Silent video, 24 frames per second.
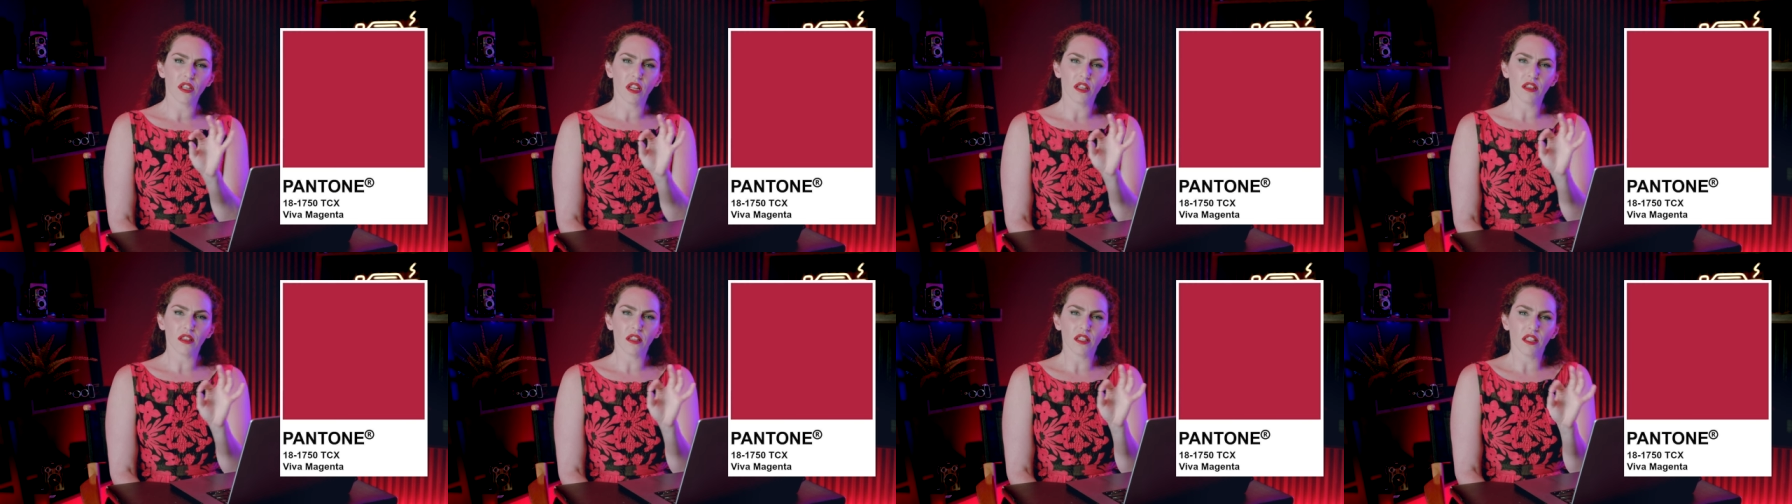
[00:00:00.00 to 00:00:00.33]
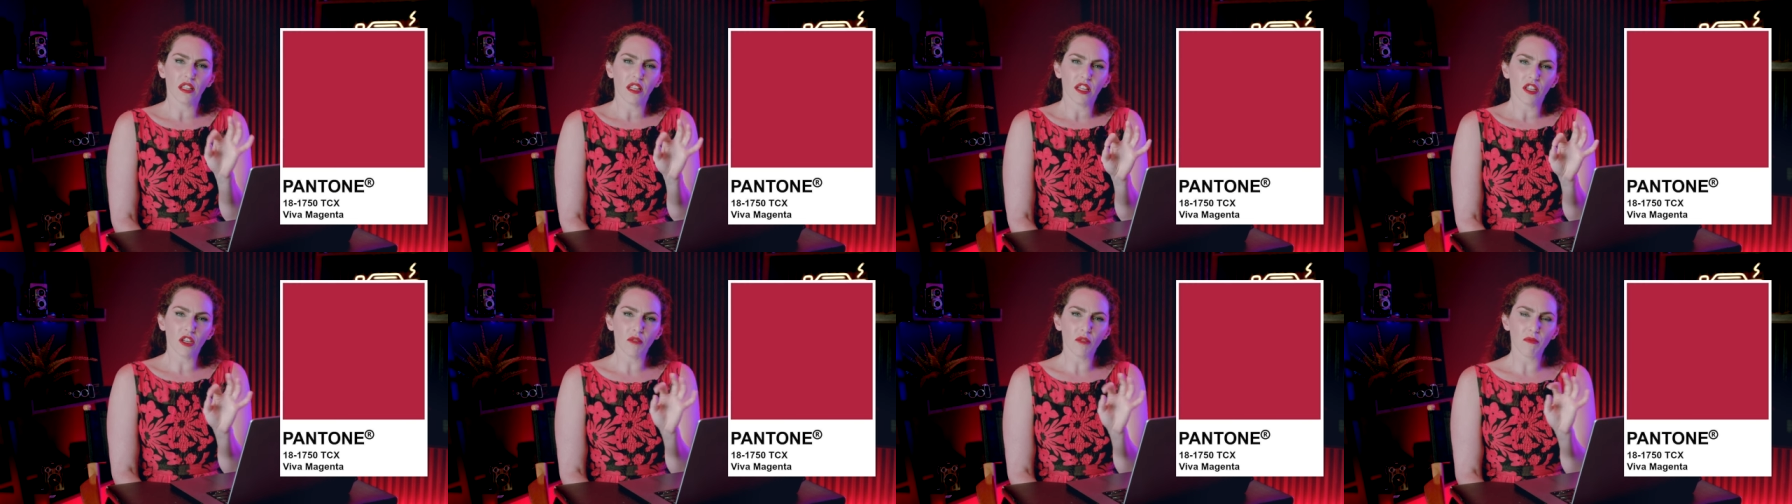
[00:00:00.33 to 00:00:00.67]
a
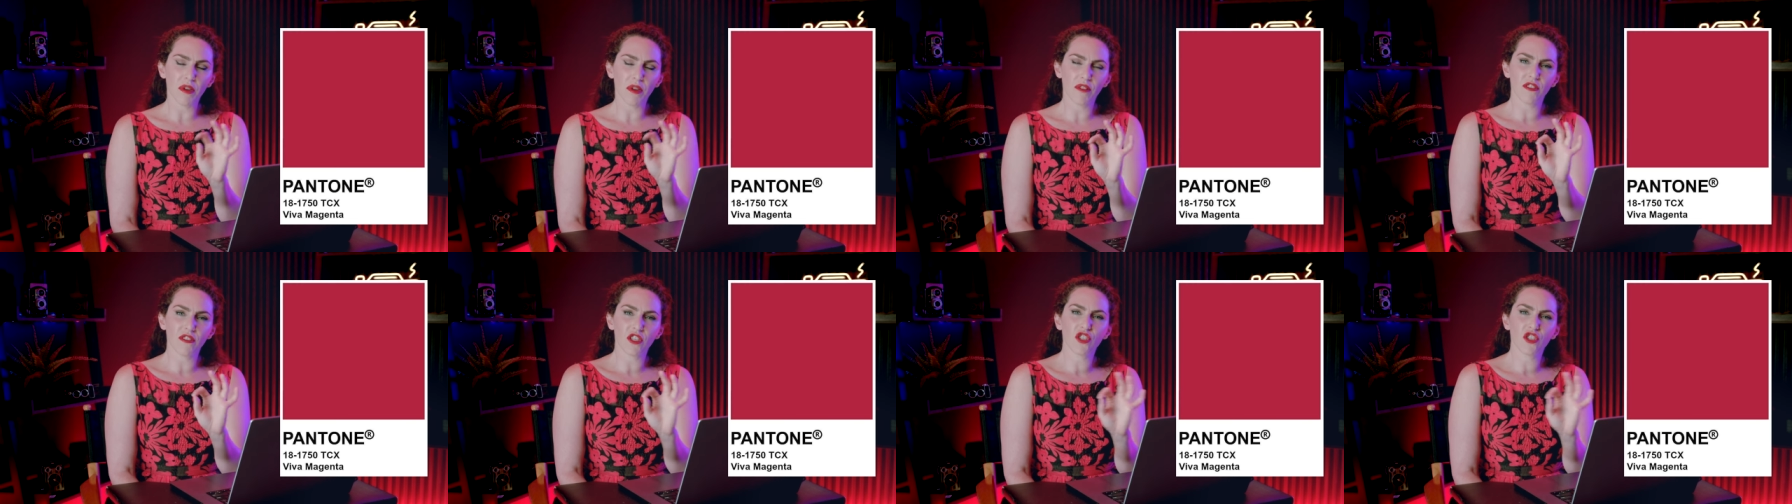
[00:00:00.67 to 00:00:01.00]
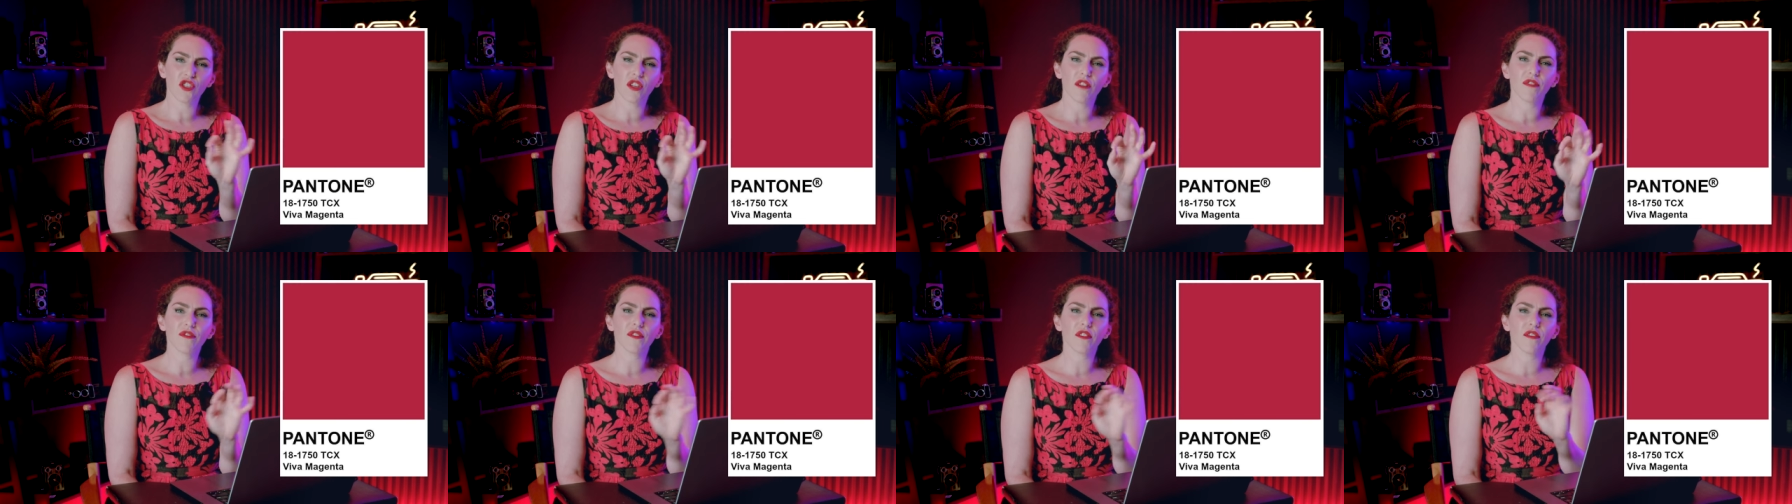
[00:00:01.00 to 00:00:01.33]
little bit of a
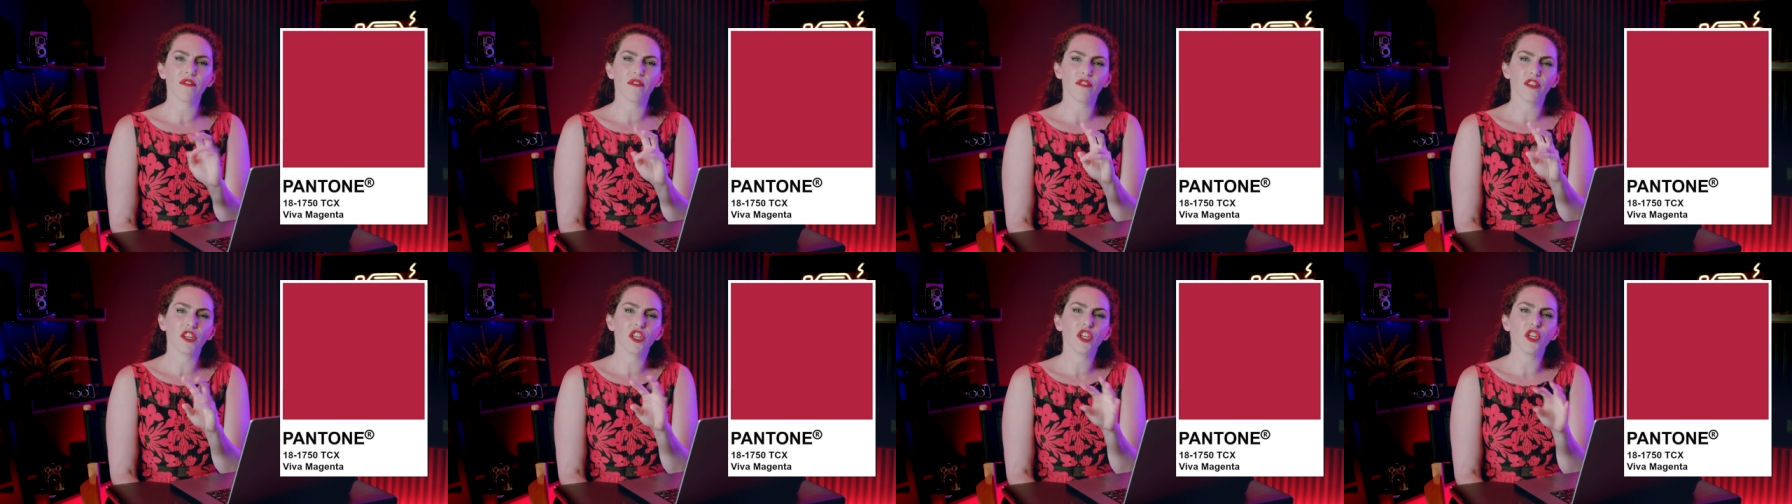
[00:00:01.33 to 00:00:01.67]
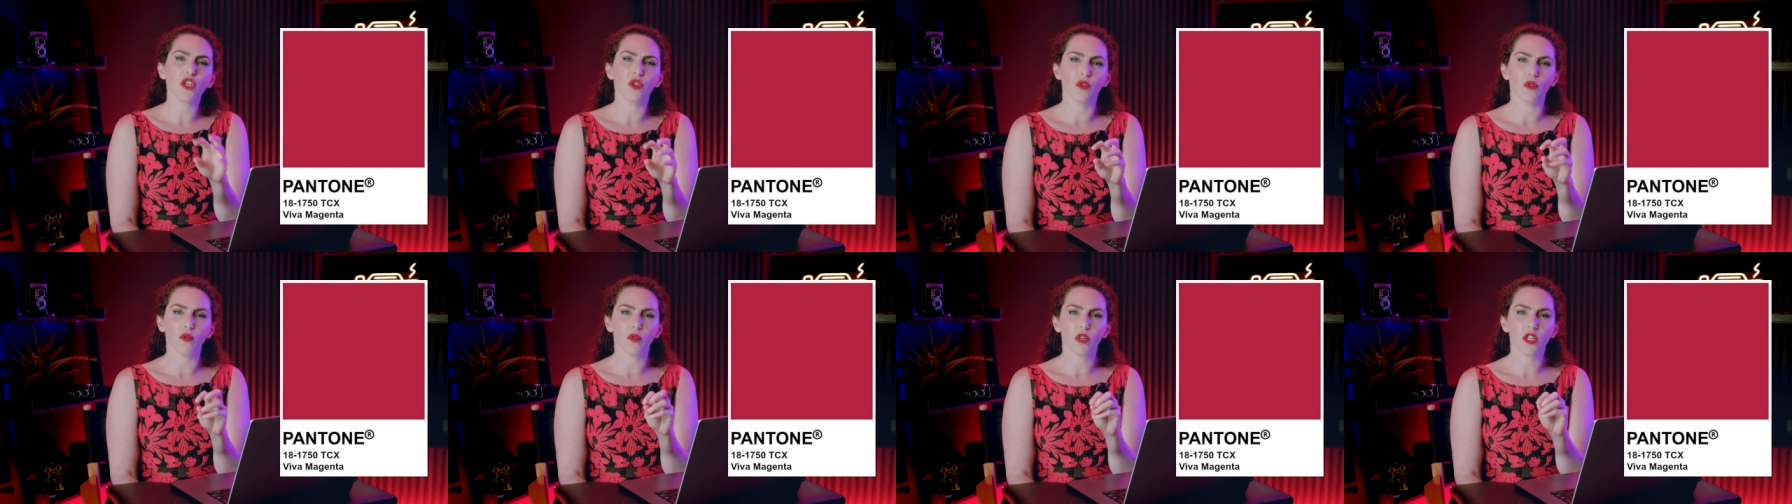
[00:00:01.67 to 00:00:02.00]
shift of the
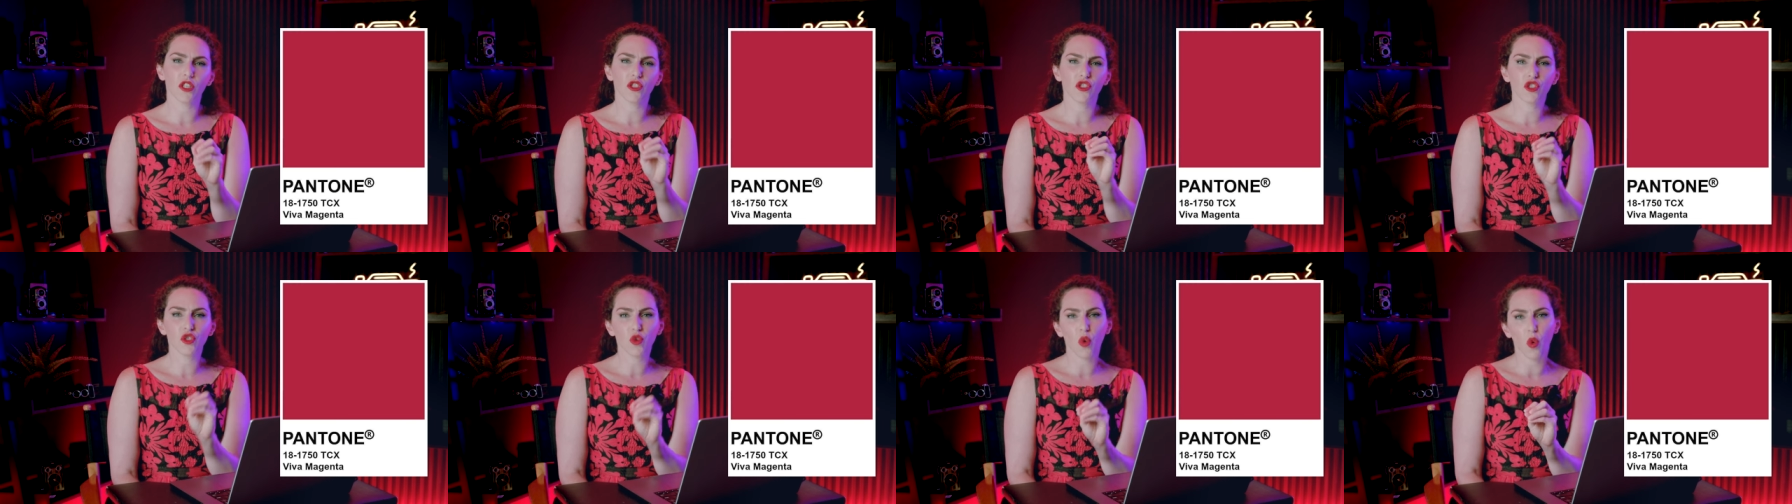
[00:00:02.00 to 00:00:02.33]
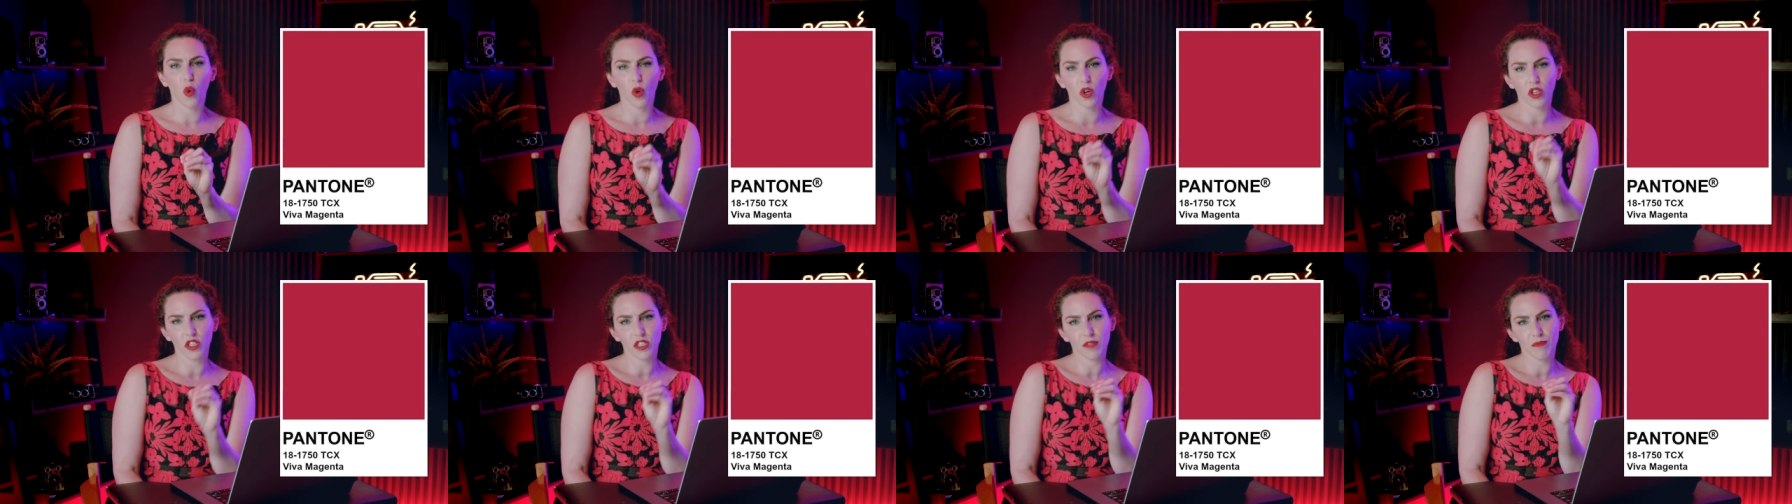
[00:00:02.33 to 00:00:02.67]
hue
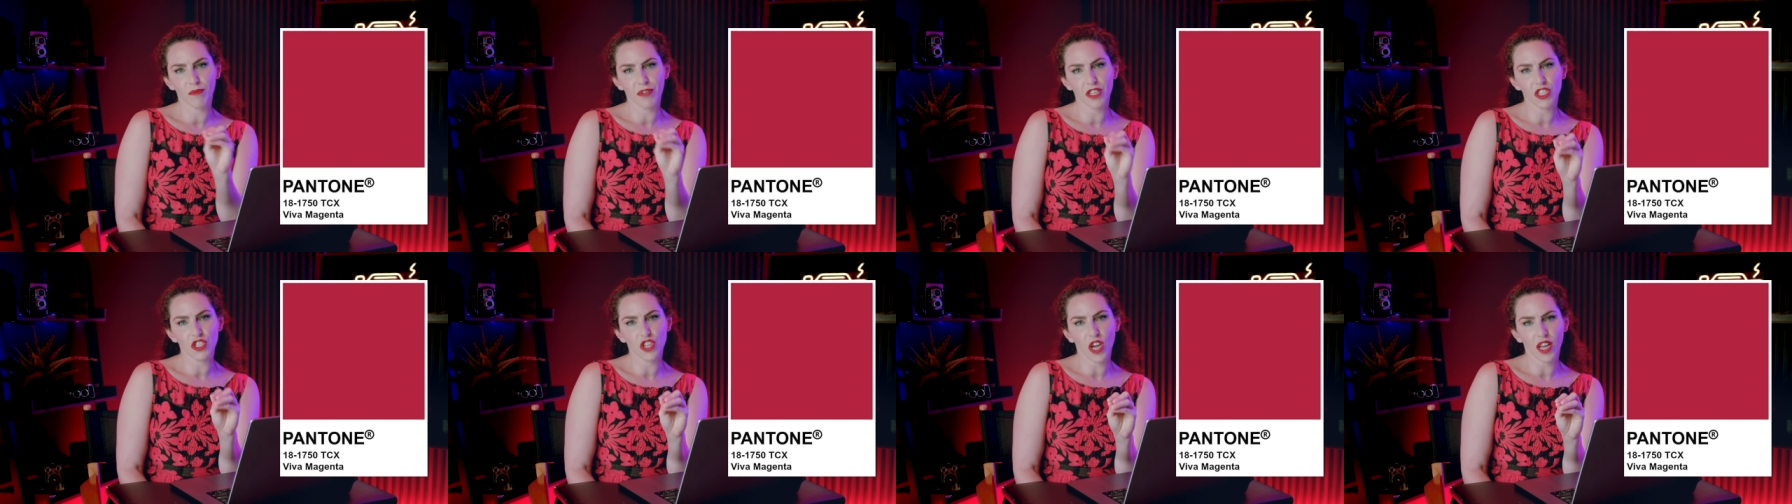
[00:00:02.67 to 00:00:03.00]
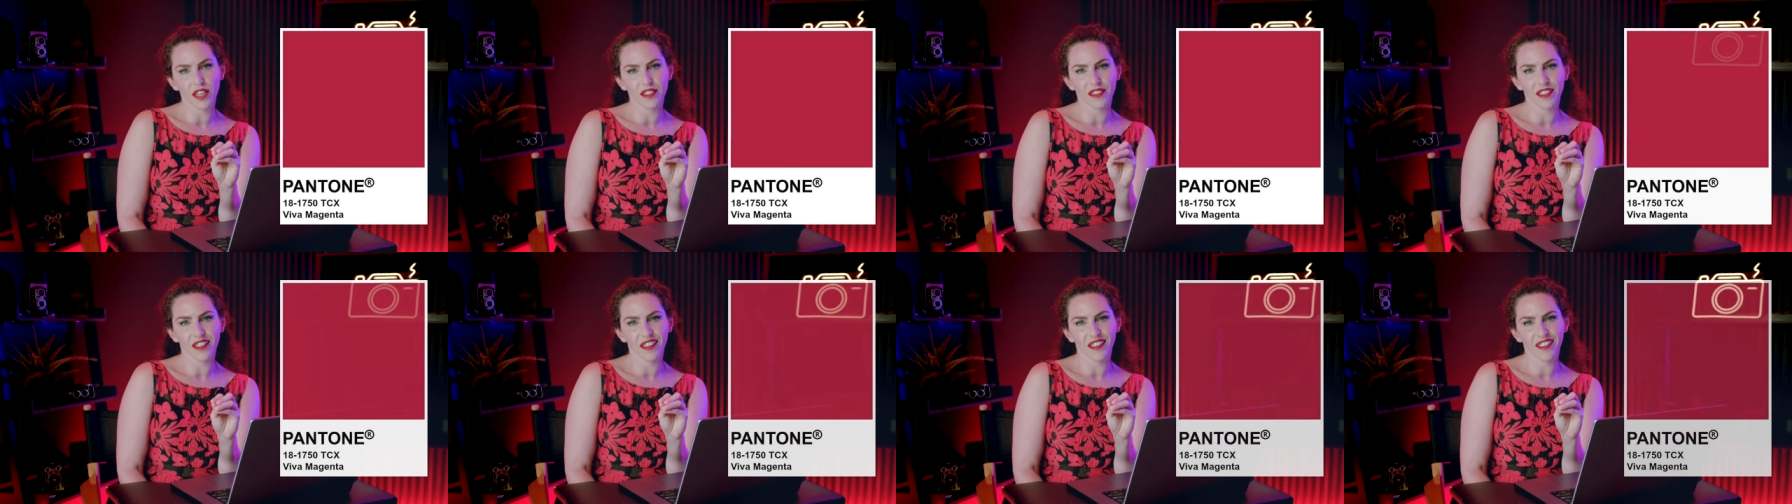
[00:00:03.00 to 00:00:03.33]
towards
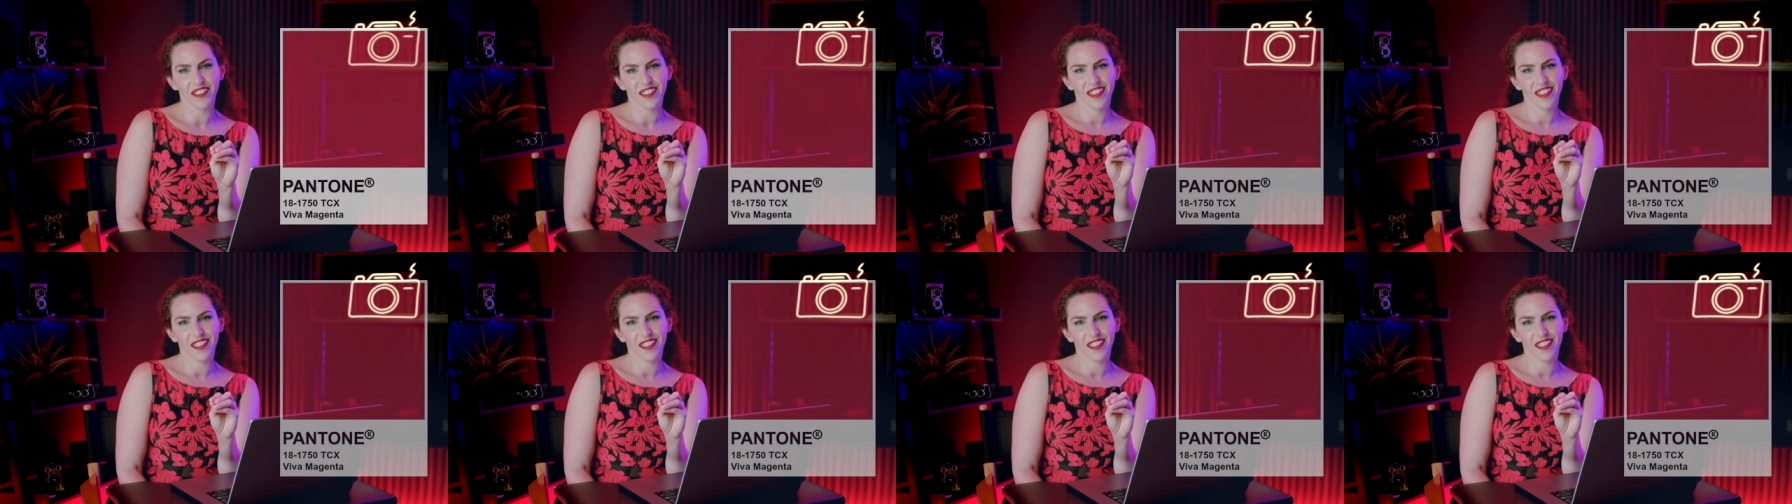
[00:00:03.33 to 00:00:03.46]
magenta.